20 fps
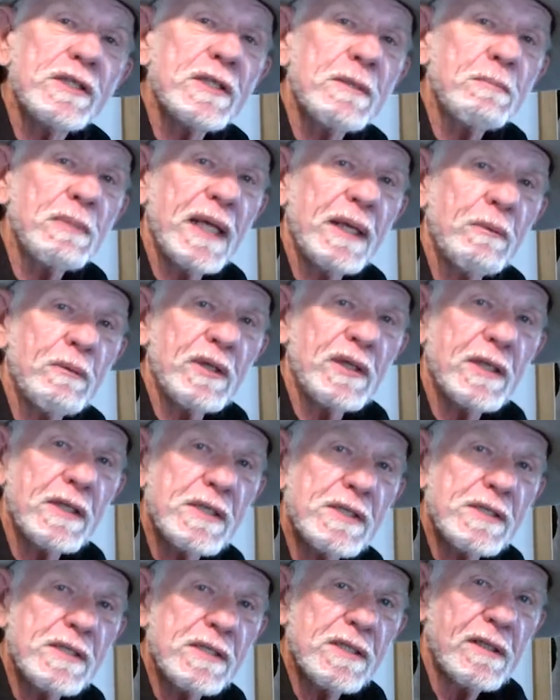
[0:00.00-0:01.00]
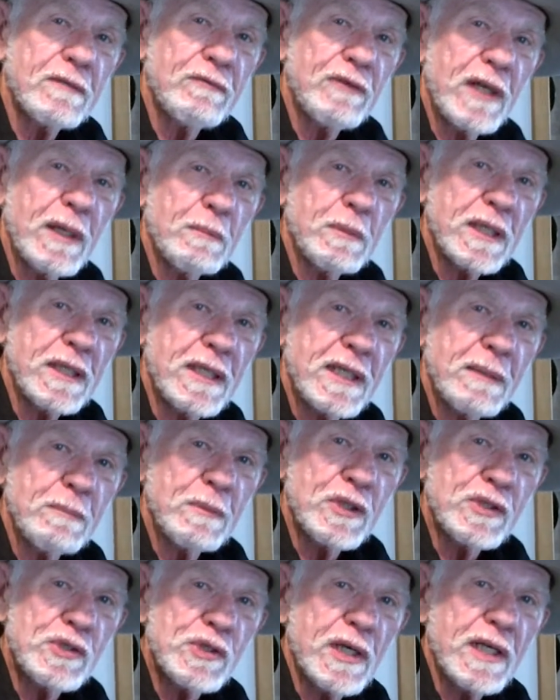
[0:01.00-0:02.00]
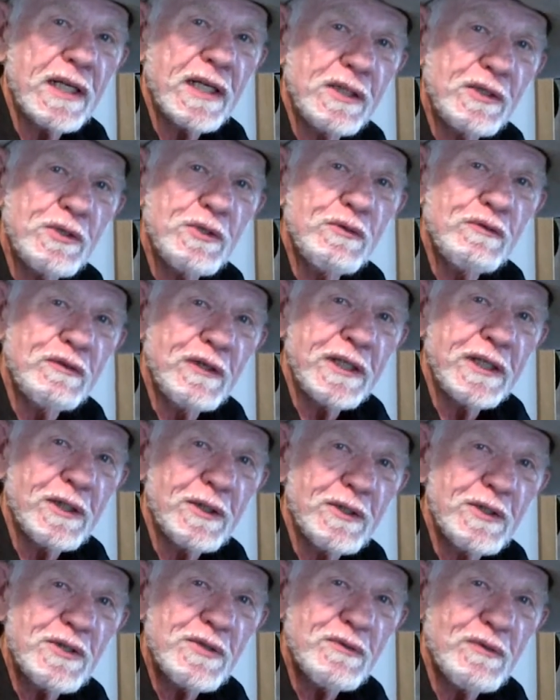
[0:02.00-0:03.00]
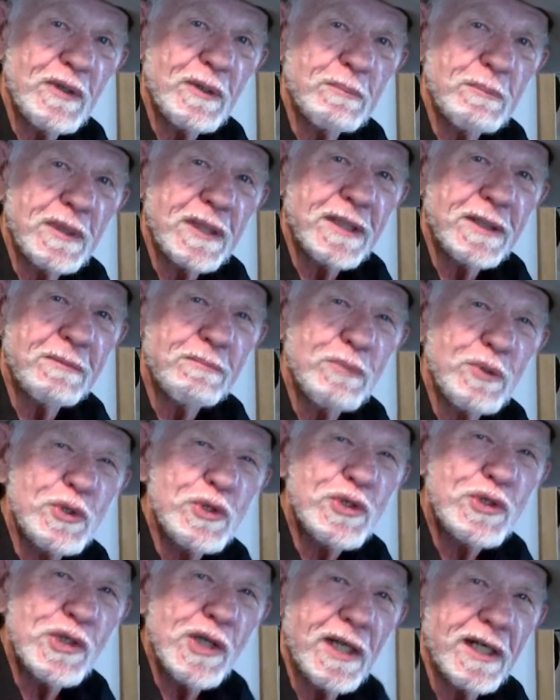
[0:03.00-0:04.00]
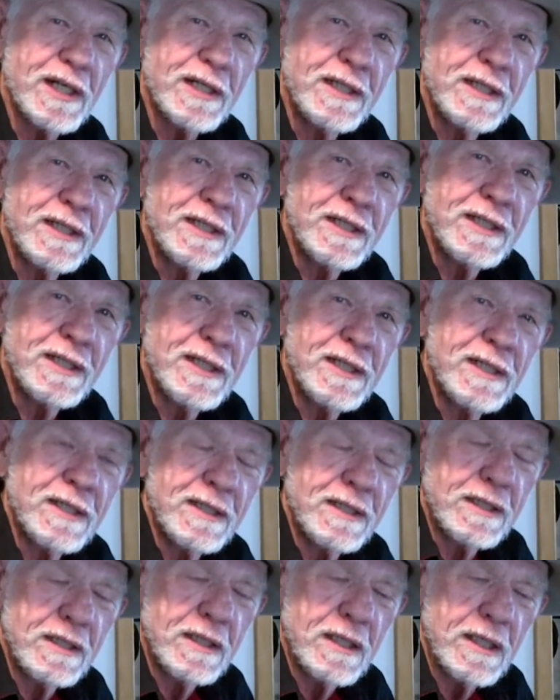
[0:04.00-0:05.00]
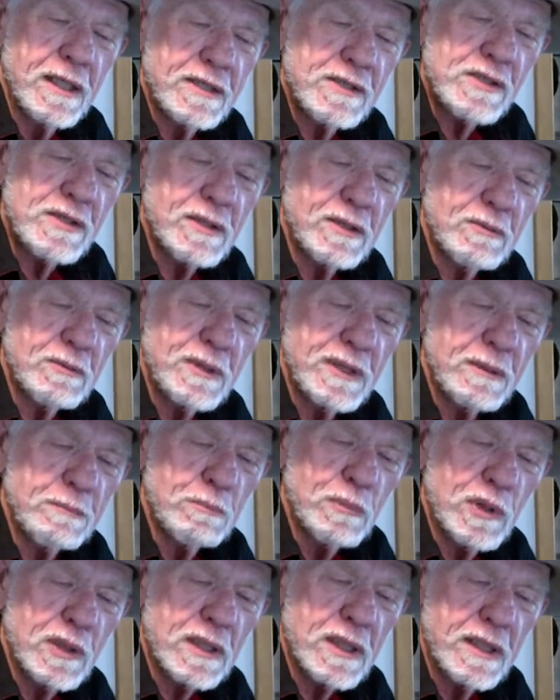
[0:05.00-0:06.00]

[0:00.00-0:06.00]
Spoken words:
to play with us, a fellow by the name of Johnny Two Fingers from Moose Jaw. And so we booked